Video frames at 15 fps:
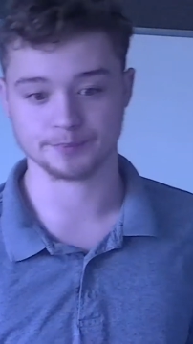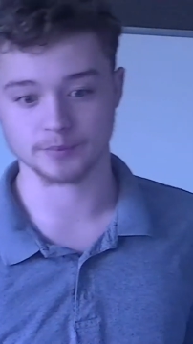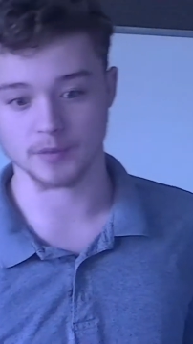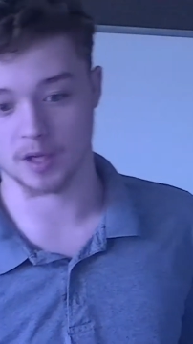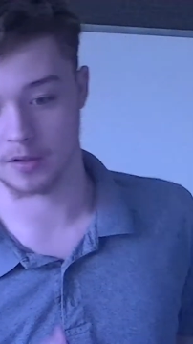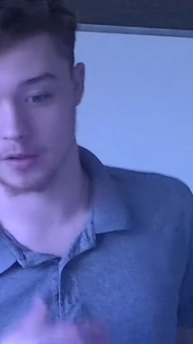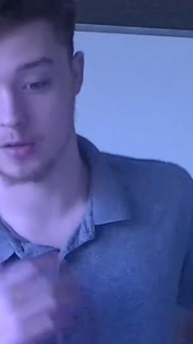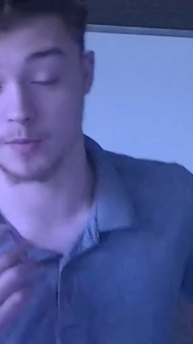
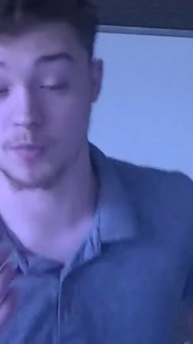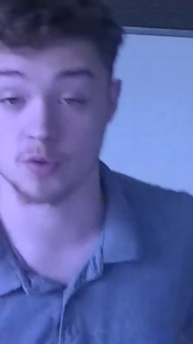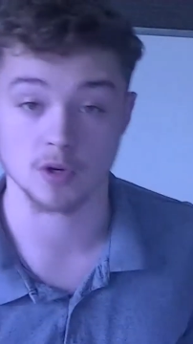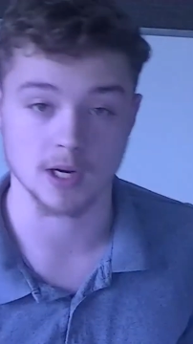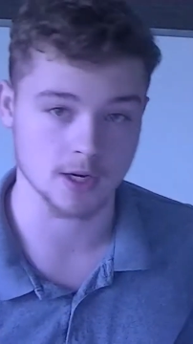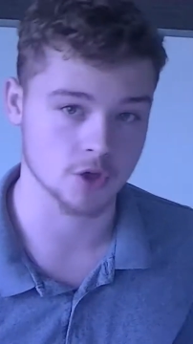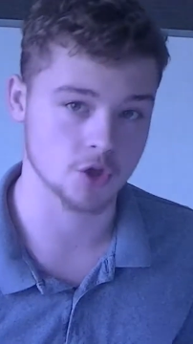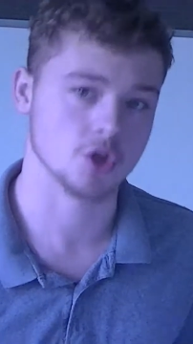and
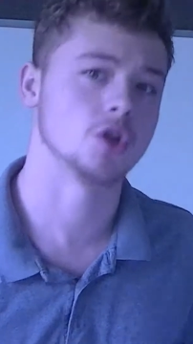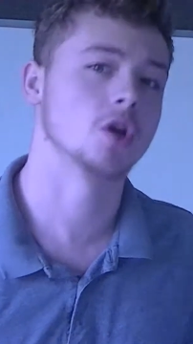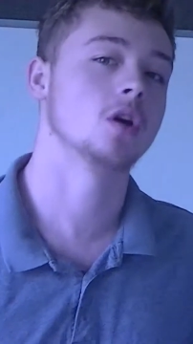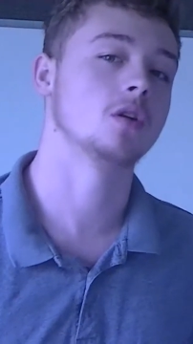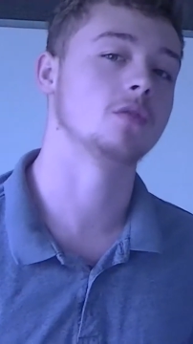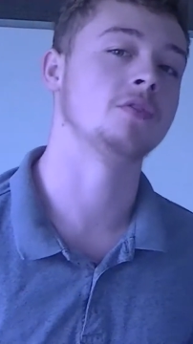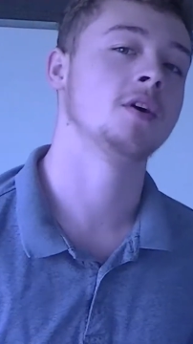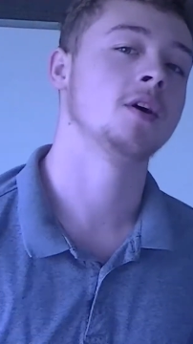subtraction
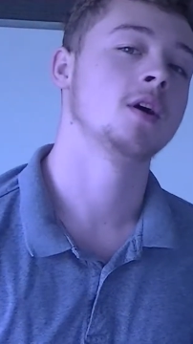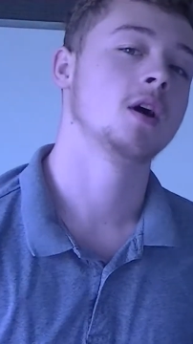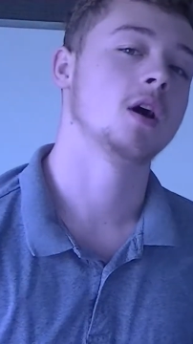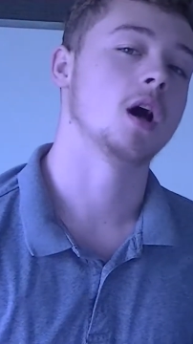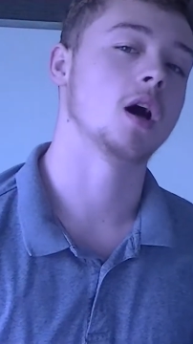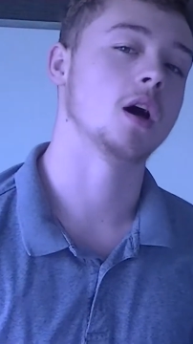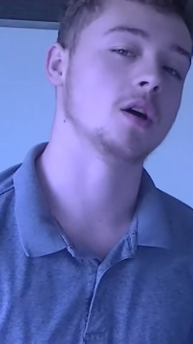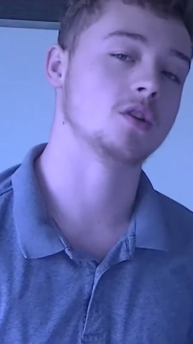of
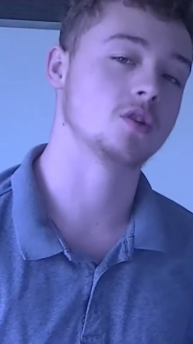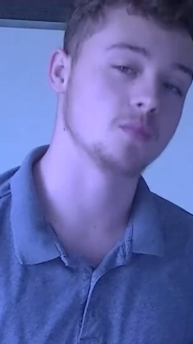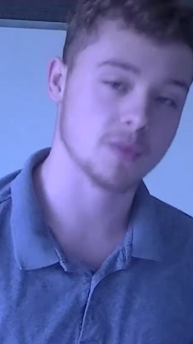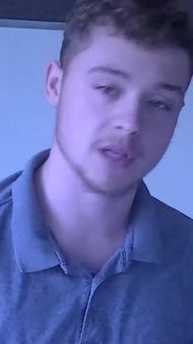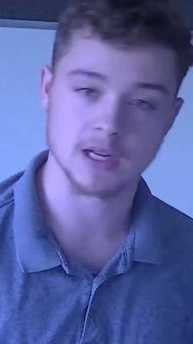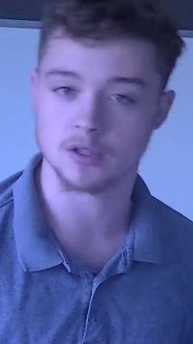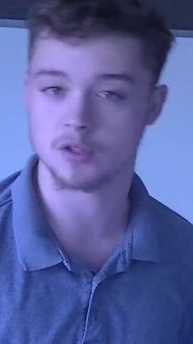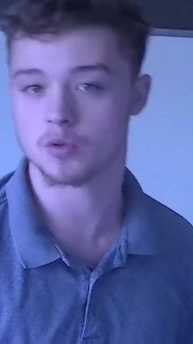
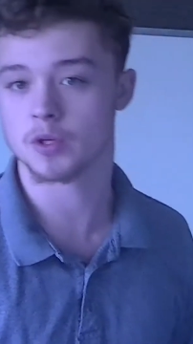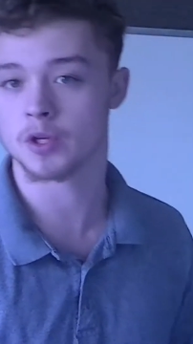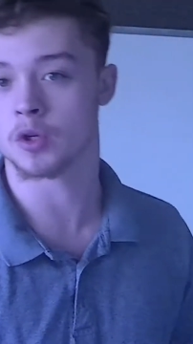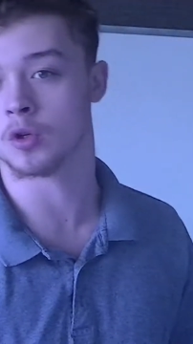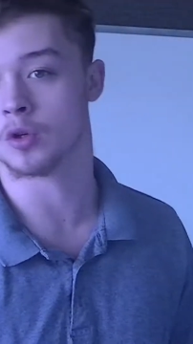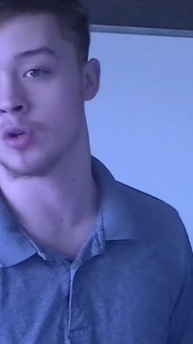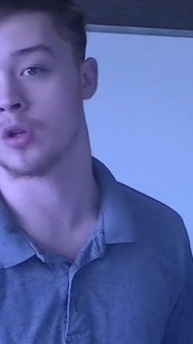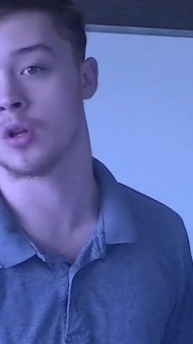something else we
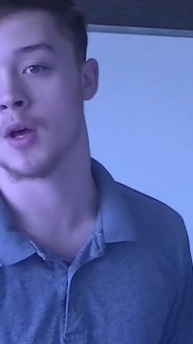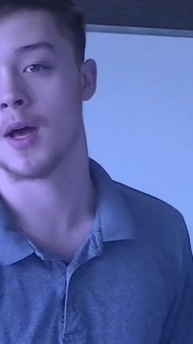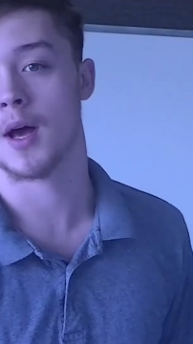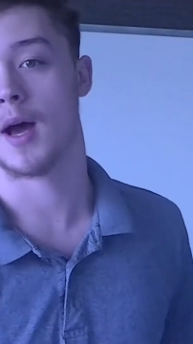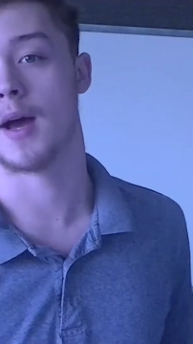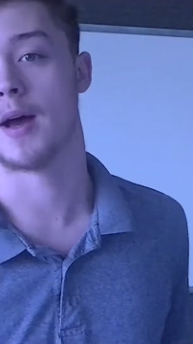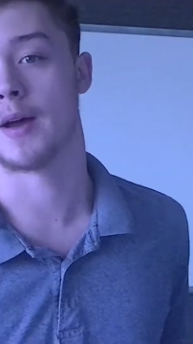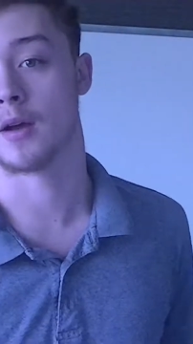call
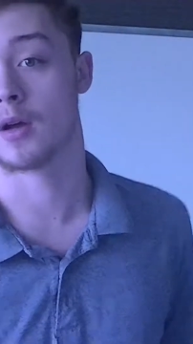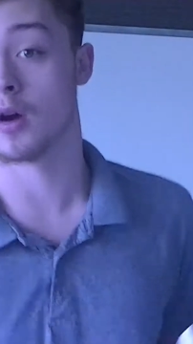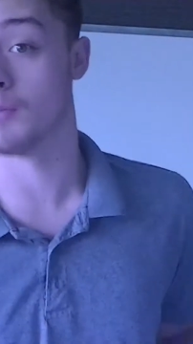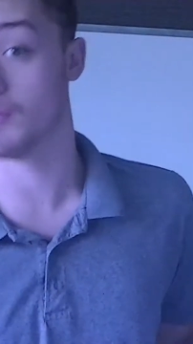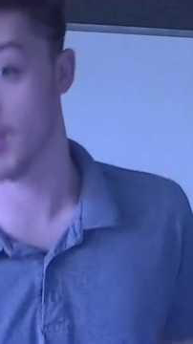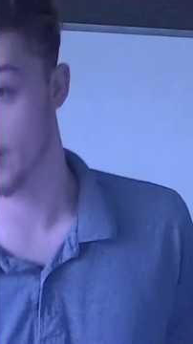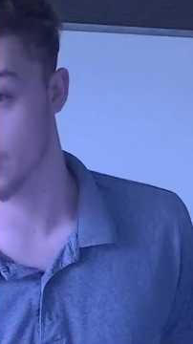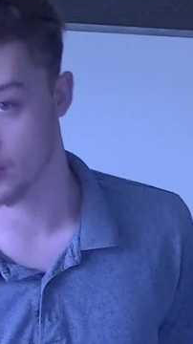
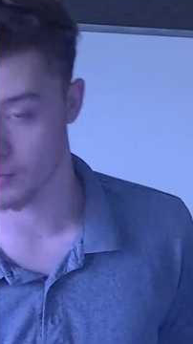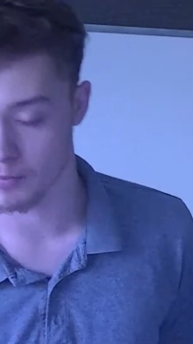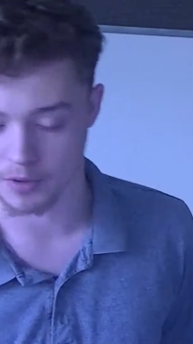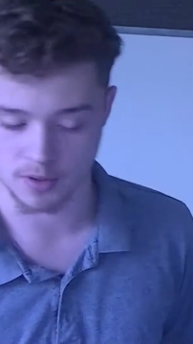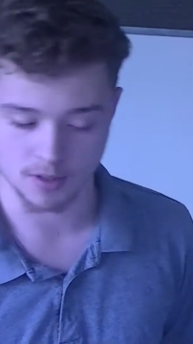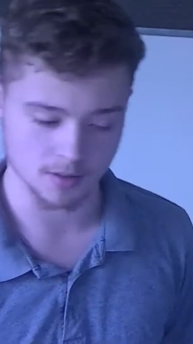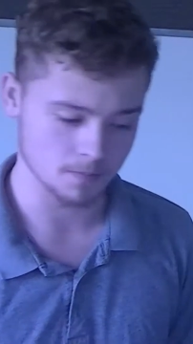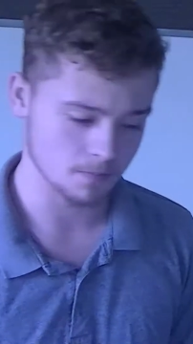complex
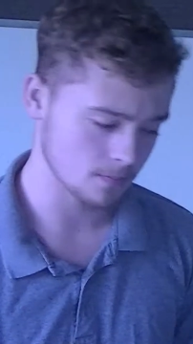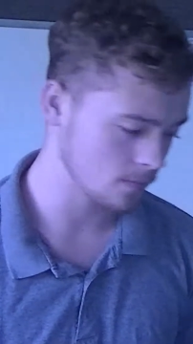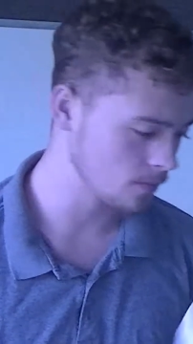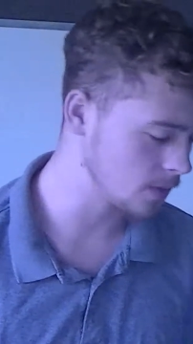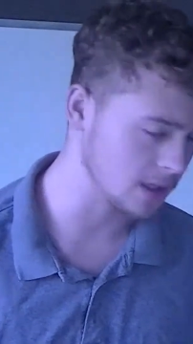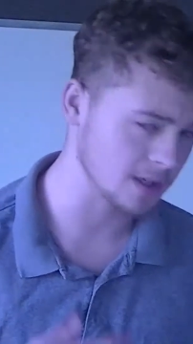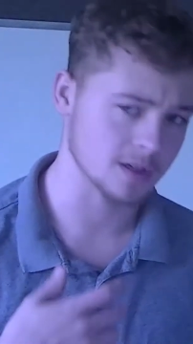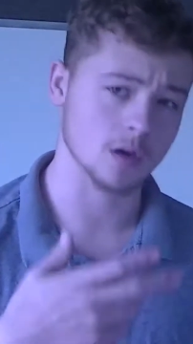numbers. I
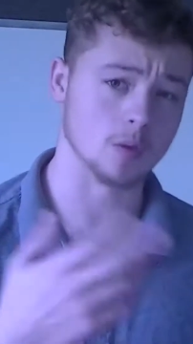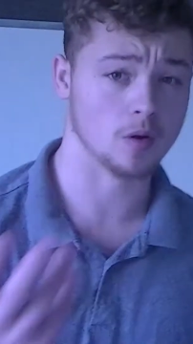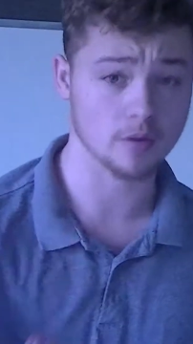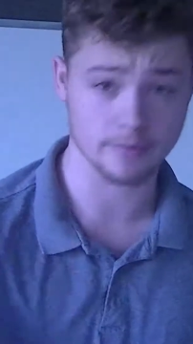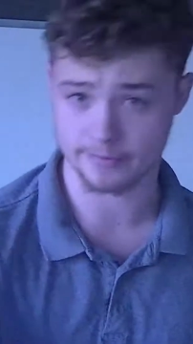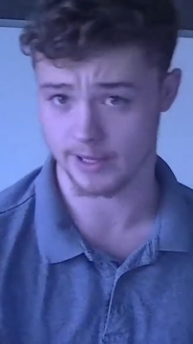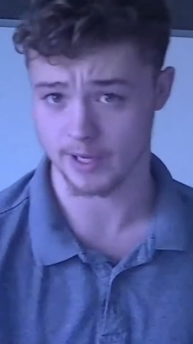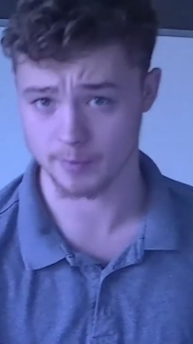did go over
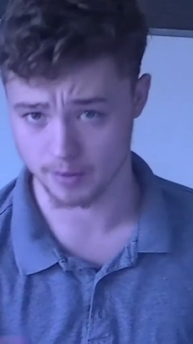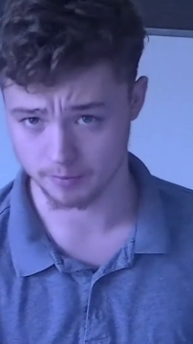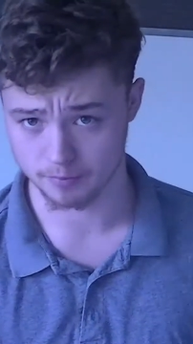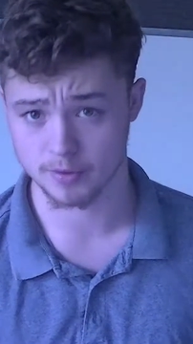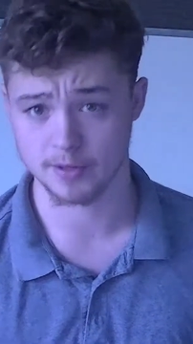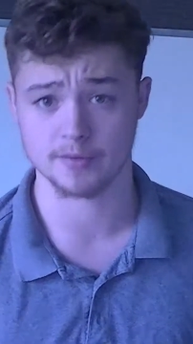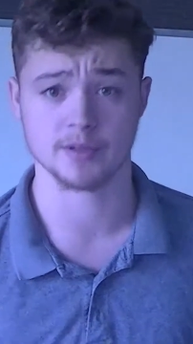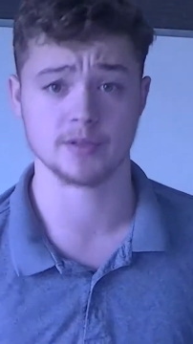that in my
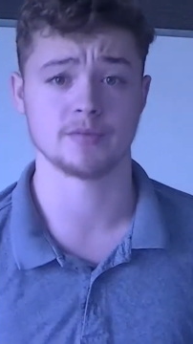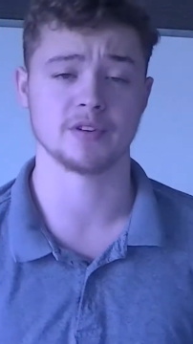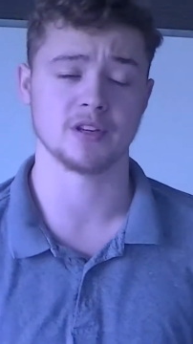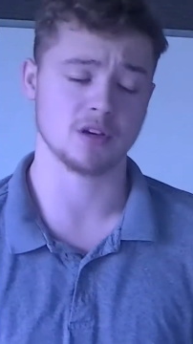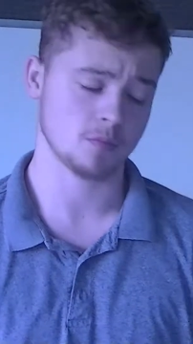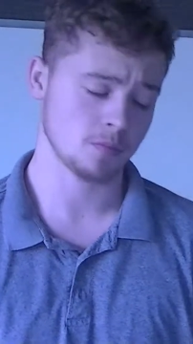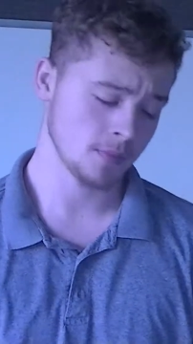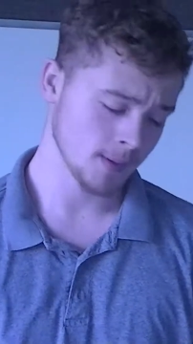previous
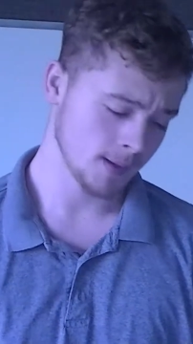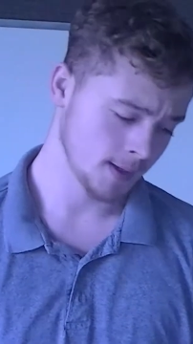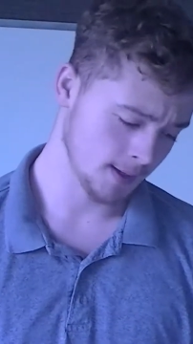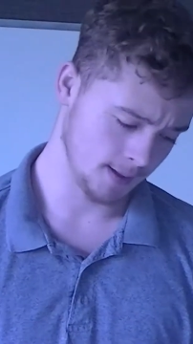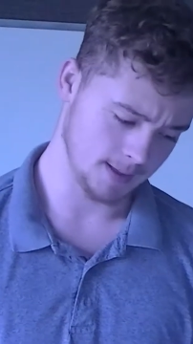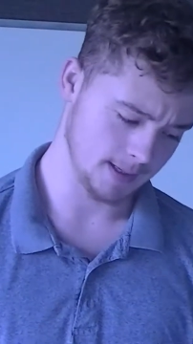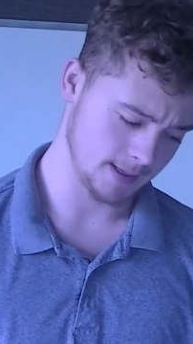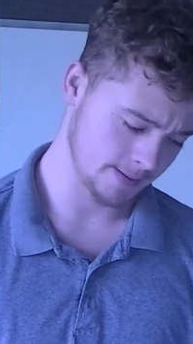video
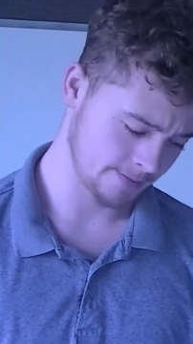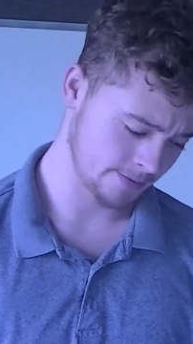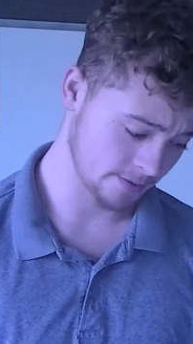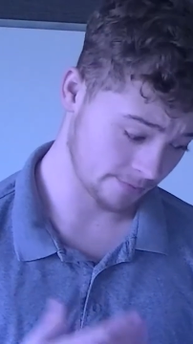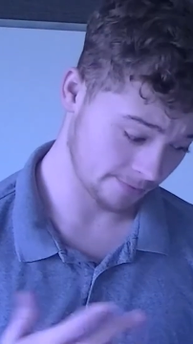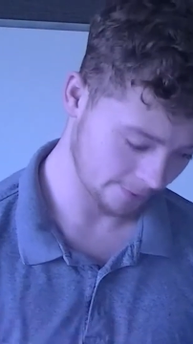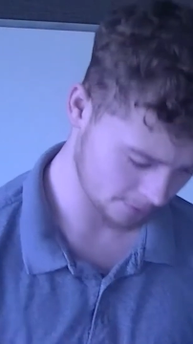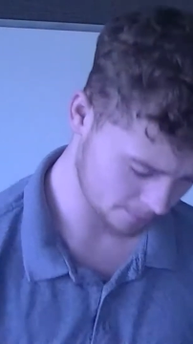for
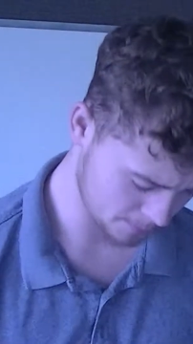further